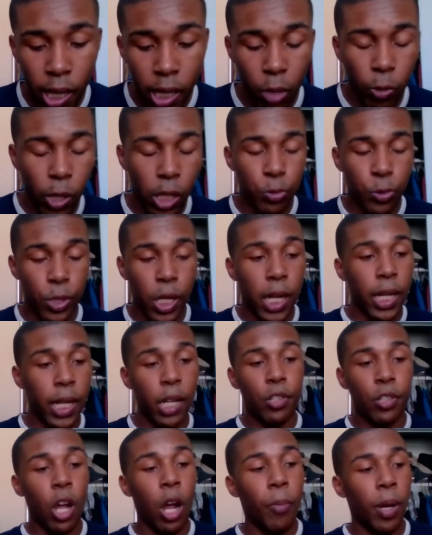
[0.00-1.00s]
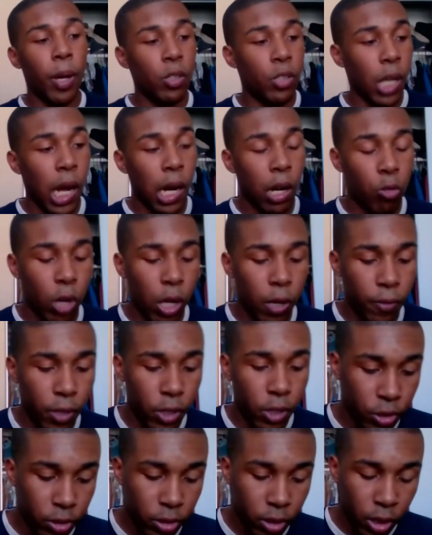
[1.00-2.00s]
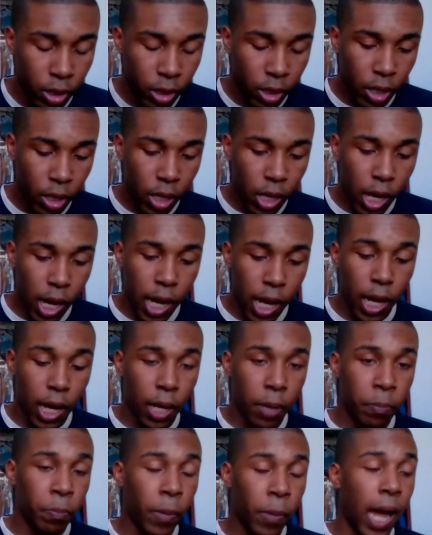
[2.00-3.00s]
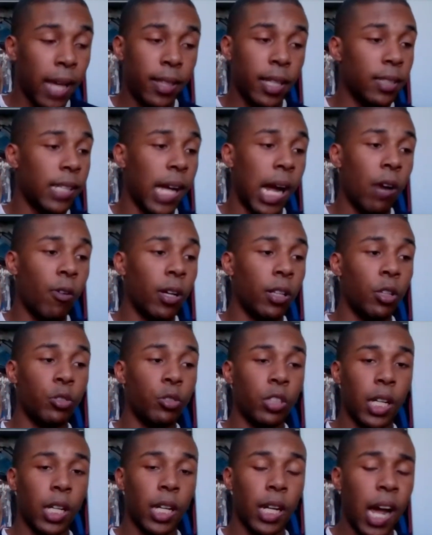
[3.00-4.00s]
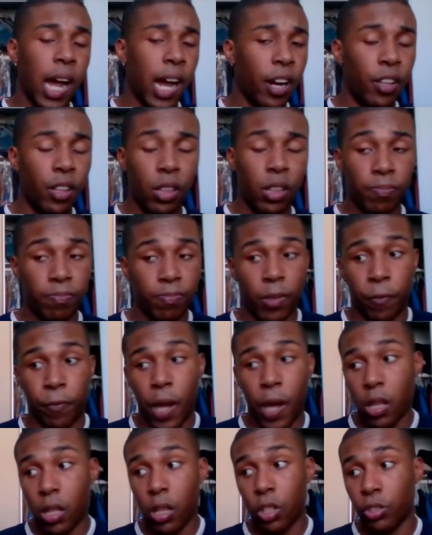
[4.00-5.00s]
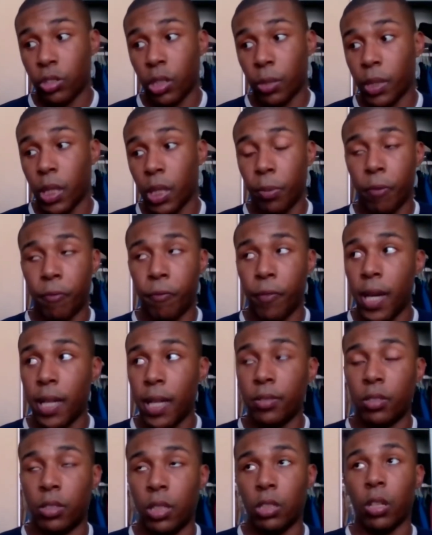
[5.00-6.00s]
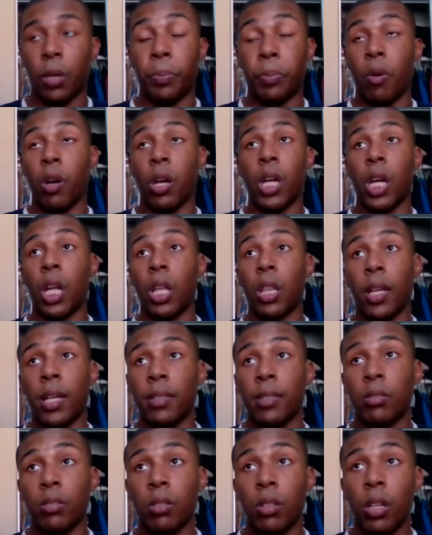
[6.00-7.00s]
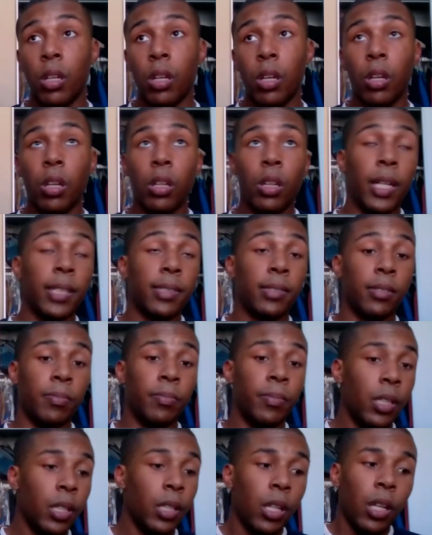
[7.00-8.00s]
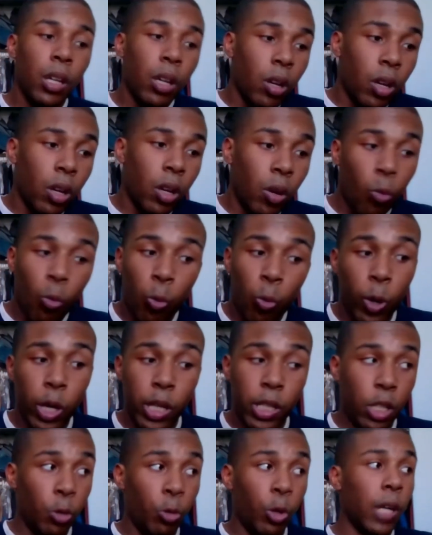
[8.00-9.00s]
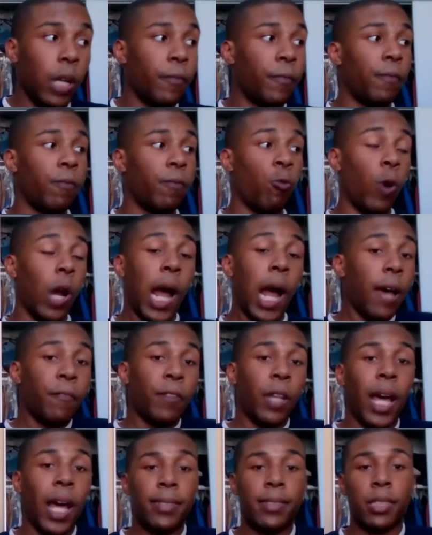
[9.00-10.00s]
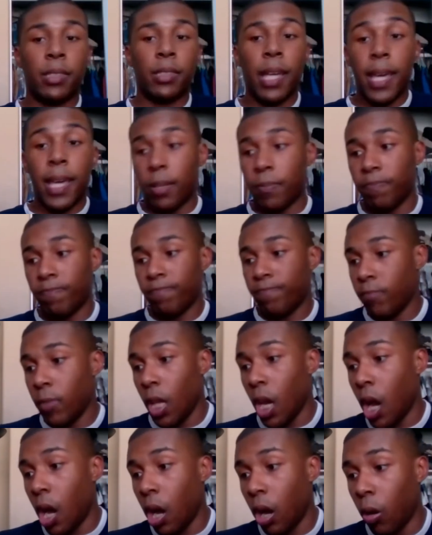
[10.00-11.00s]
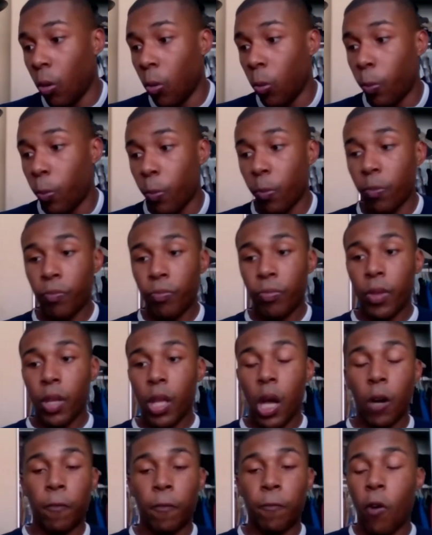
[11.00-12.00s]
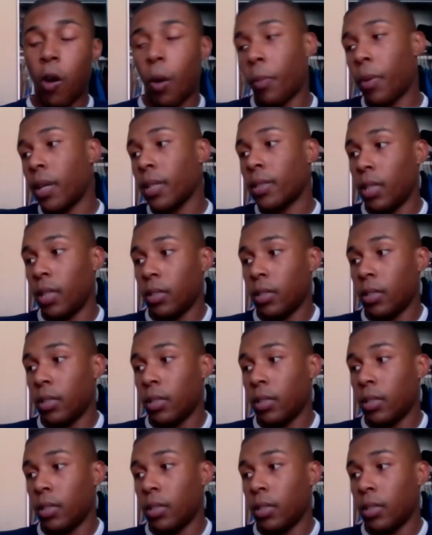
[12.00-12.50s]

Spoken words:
Anyways, we're not here talking about Doc Rivers. I think Tyronn Lue is a good hire, and the fact that there's some Clipper fans disappointed in this. Listen, would I've liked to take, you know, a former